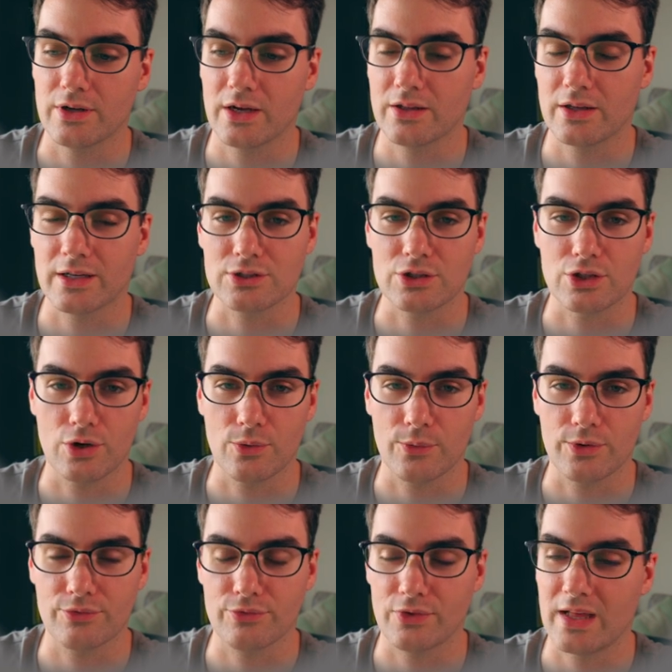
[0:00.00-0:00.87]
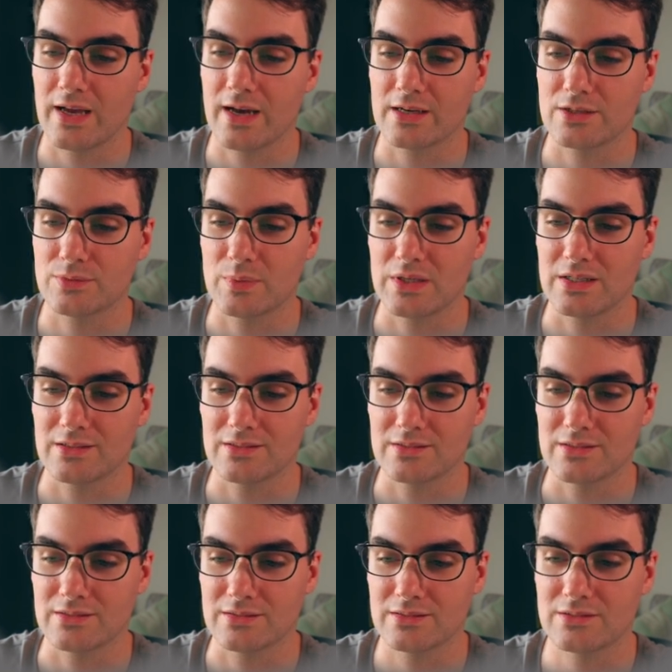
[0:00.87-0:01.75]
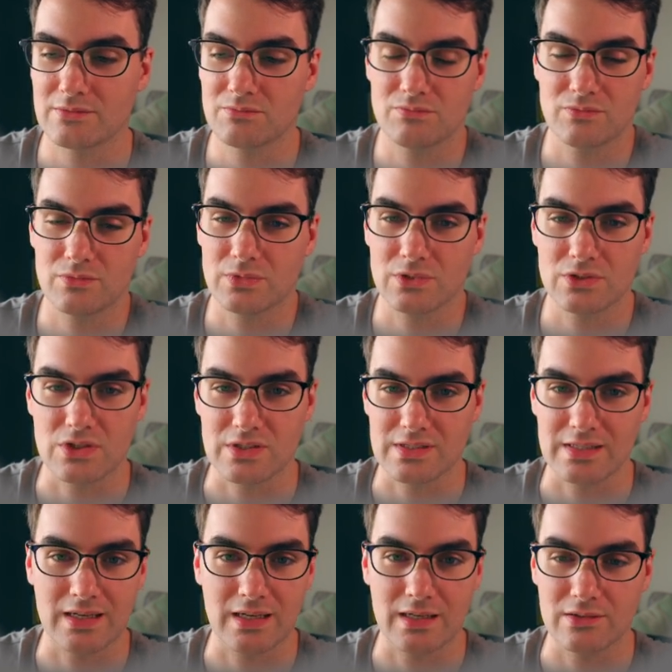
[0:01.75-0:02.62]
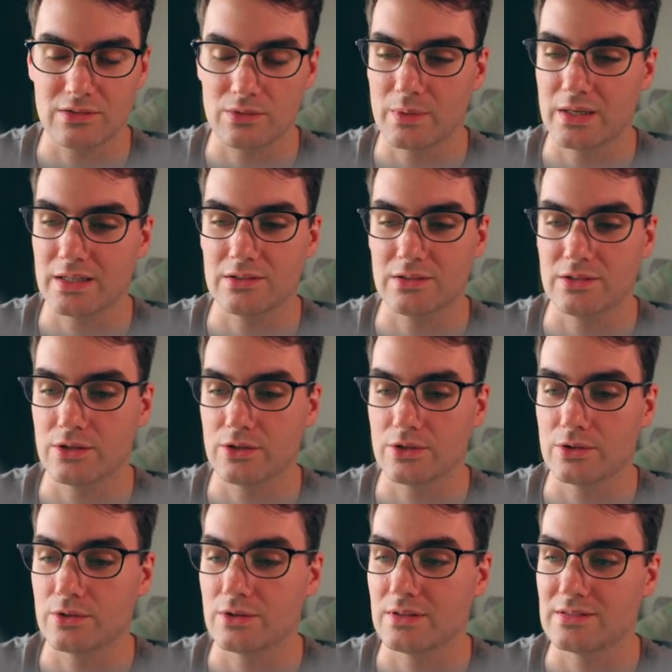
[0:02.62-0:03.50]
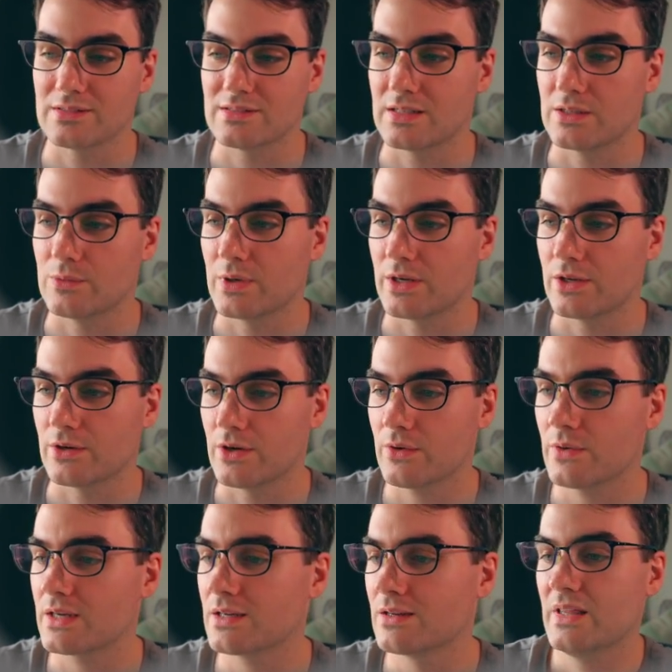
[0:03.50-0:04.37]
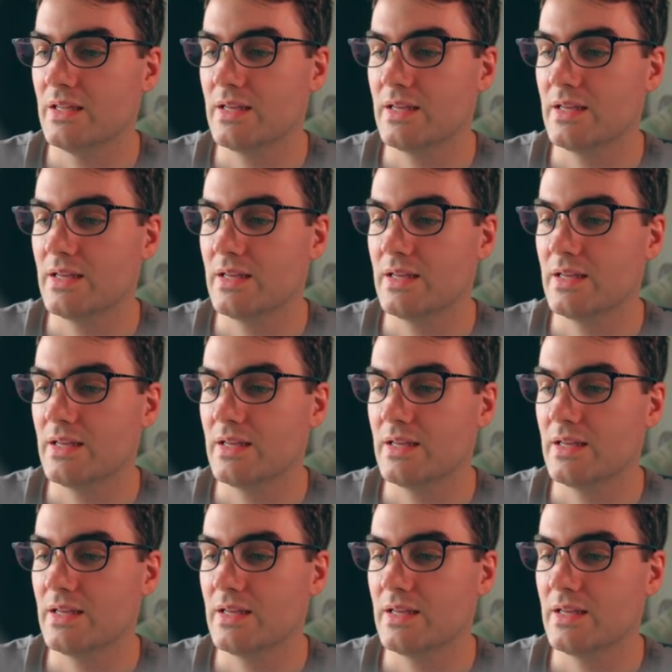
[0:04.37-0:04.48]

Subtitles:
I like to go with flags because it's just an easy way to know and see where you're going.